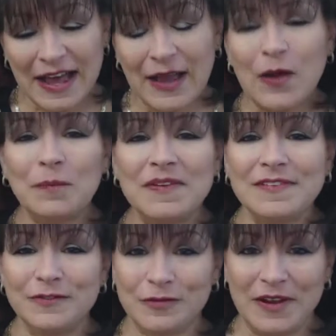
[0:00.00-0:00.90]
I hope
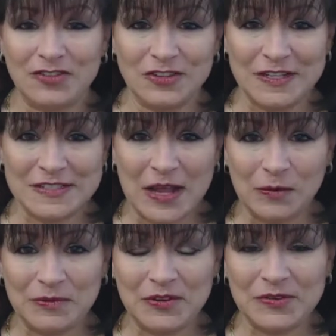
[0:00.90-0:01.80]
this information has
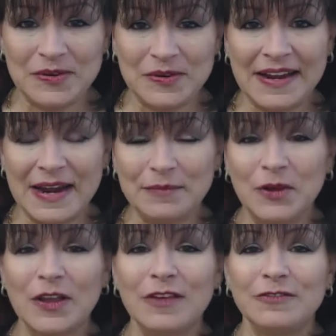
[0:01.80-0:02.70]
helped you, and I'm
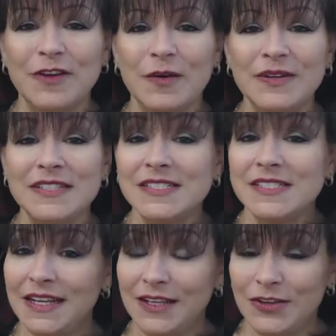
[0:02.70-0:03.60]
looking forward to
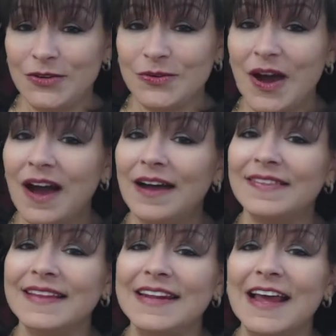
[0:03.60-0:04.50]
seeing you
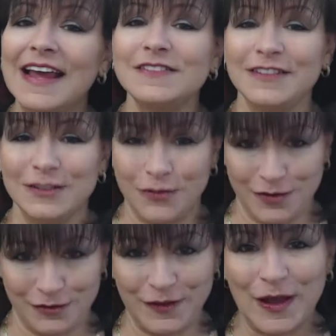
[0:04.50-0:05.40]
on the next
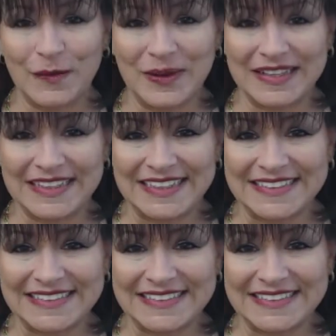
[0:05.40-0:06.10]
Divorce Vlog Weekly.